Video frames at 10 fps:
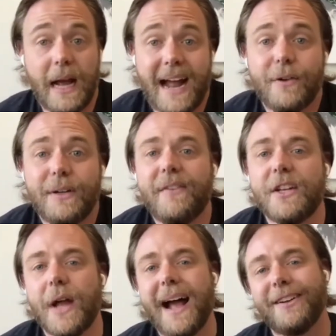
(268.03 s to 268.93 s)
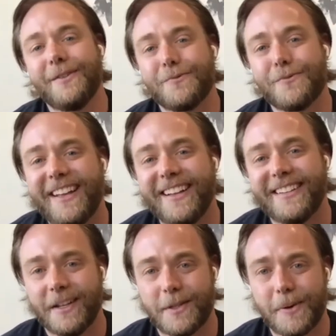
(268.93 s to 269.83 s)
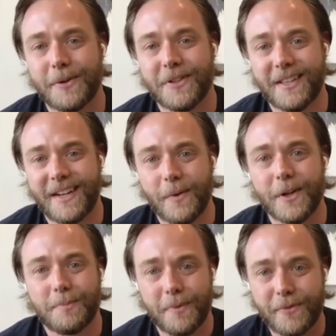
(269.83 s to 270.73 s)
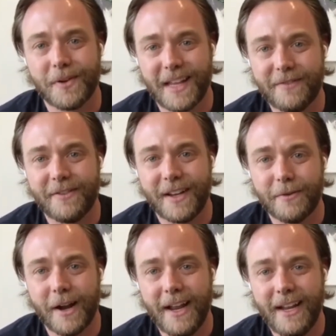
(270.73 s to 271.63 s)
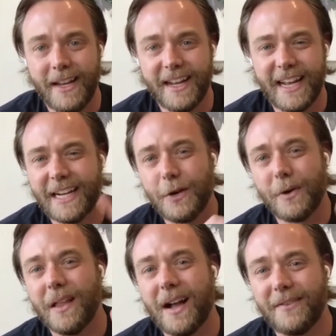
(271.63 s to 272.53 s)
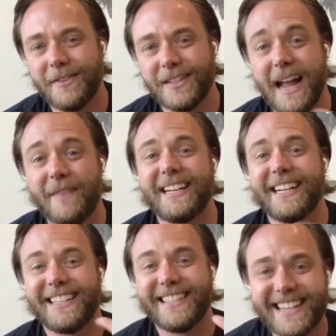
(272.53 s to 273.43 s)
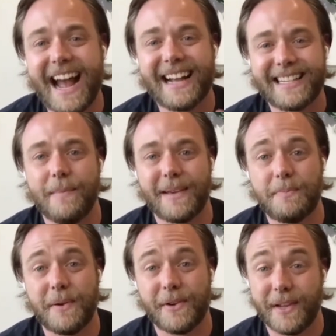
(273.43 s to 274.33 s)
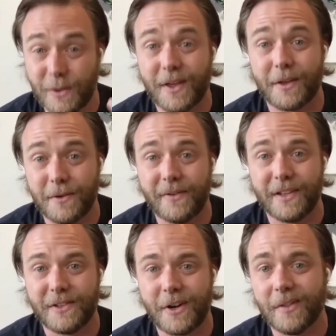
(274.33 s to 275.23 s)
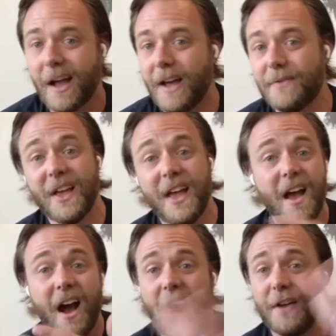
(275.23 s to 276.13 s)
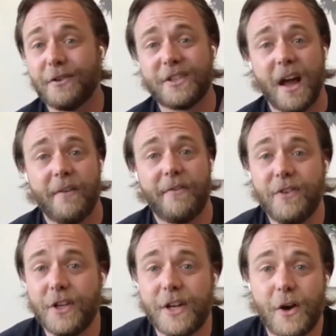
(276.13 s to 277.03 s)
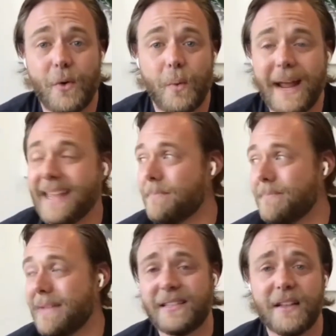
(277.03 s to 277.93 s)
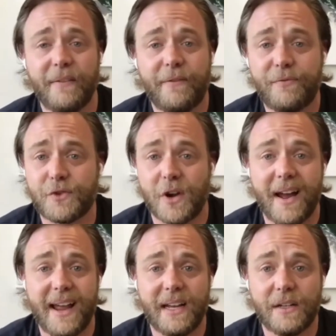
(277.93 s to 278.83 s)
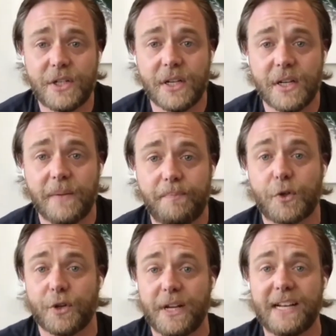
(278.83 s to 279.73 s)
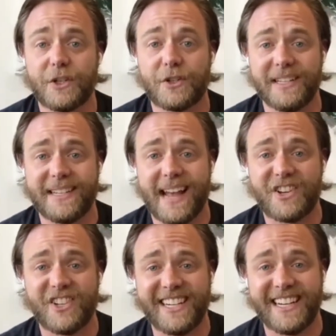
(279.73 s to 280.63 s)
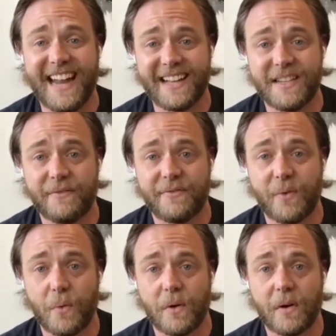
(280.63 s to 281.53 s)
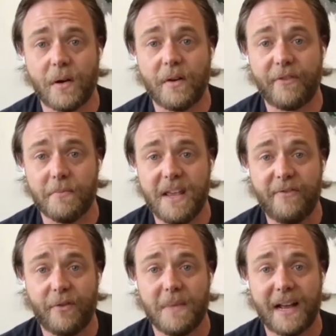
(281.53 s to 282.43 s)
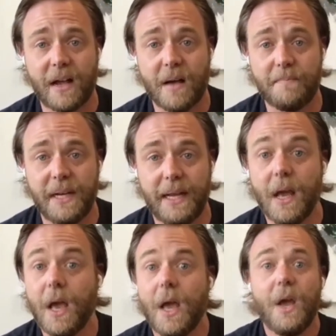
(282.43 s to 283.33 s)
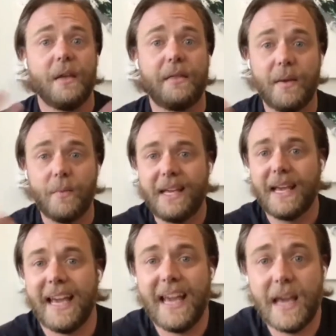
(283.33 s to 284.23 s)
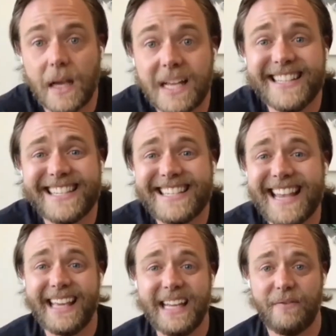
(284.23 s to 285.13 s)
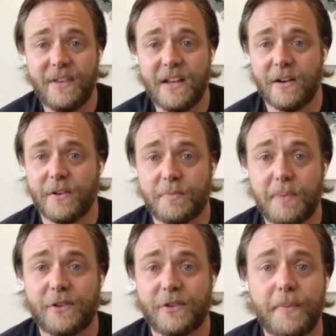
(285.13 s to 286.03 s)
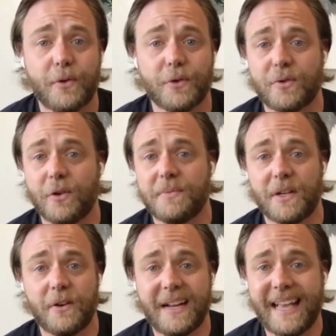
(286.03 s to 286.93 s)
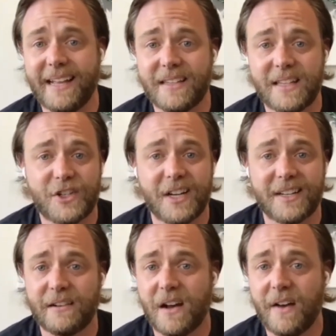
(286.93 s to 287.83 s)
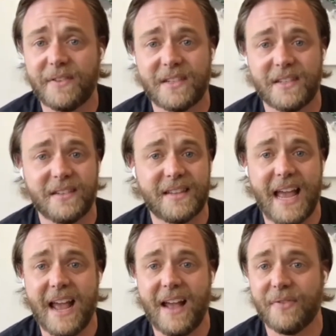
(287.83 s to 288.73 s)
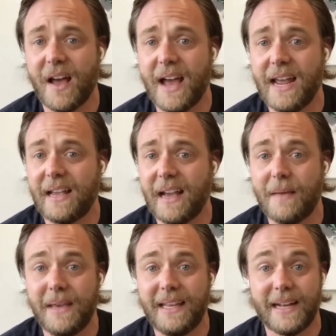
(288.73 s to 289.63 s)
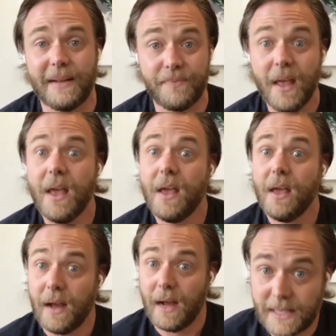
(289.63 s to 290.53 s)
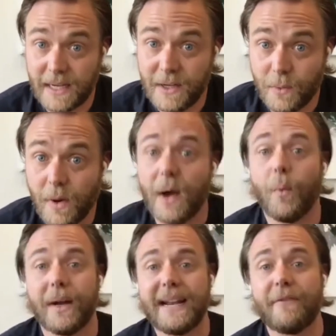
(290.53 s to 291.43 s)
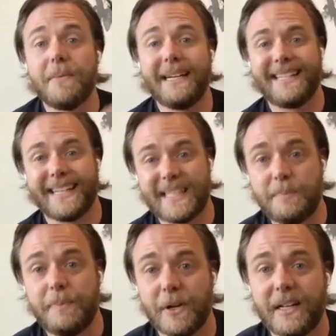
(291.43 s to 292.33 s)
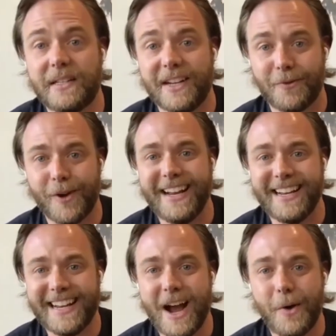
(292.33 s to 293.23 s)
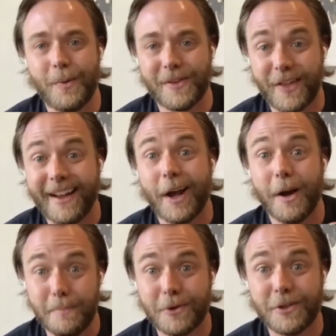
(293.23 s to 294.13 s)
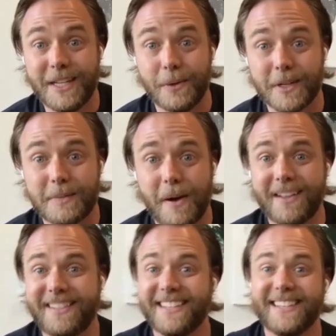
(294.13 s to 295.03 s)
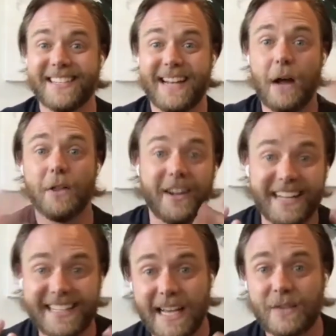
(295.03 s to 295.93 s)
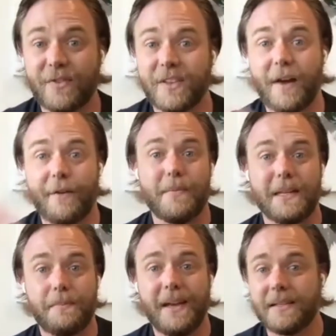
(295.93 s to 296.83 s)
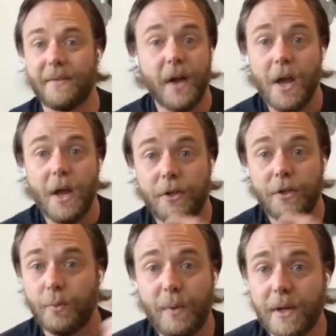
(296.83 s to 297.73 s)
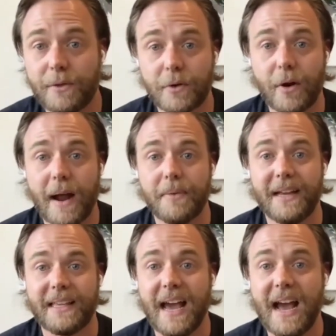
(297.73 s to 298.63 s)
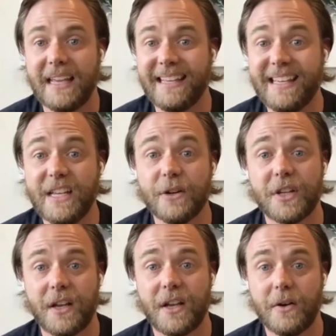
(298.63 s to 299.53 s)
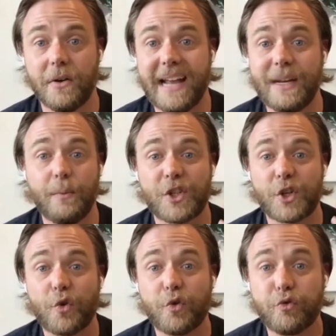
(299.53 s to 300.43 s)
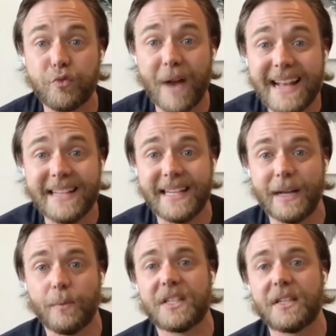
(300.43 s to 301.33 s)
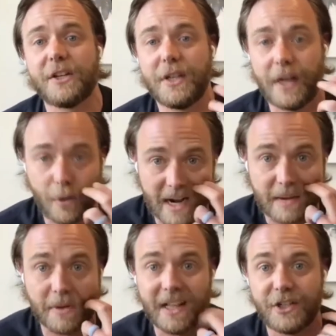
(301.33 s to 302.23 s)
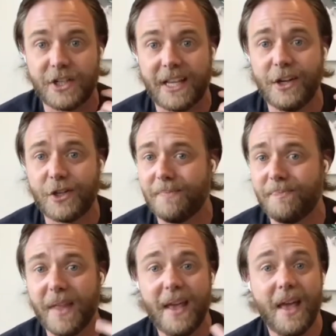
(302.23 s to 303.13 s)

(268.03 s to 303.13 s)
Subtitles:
I don't even recognize the person that I was before that event, right? And I know a lot of us have that exact same experience with other events in our lives. Other stuff, you know, in the midst of trying to create a transaction and an exit for me from my company, then we get hit consecutive years by tropical storms and hurricanes that shut down offices. And like, I mean, and I'll tell you what everybody's experiencing right now with like emergency responses and how long it takes for the government to pay and stuff. Dude, we went through crap like that years ago, and it was crazy. It was such an incredible education.